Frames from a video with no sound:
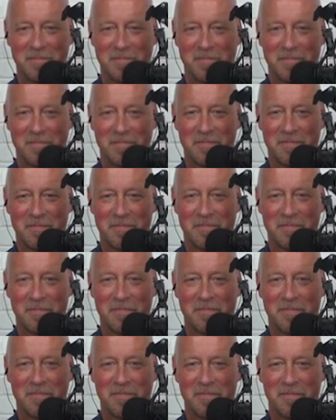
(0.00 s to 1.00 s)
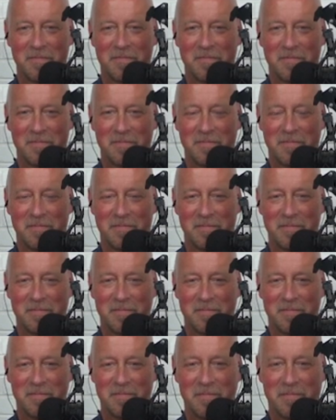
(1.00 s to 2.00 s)

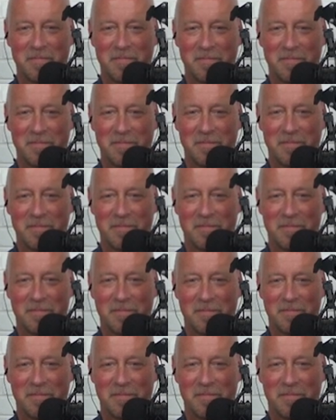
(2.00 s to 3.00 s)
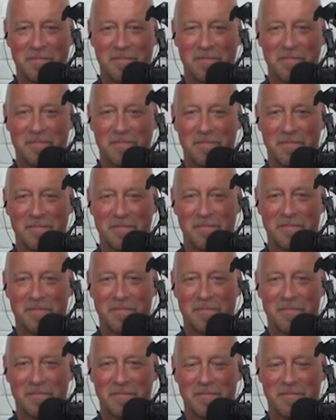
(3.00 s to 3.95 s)
This person isn't speaking.